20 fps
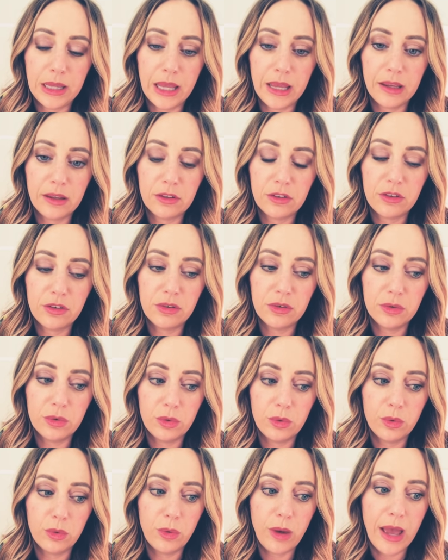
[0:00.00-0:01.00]
like
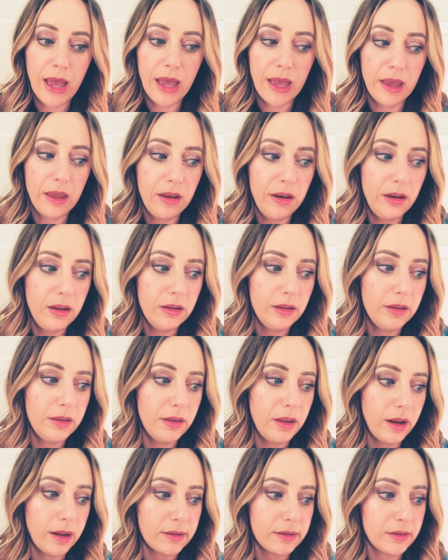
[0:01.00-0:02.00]
to head in
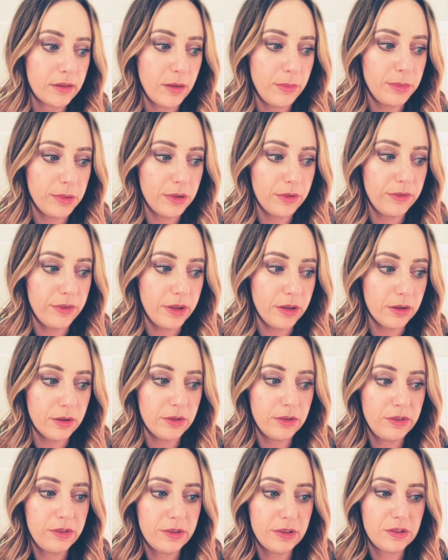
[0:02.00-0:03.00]
the next couple of years.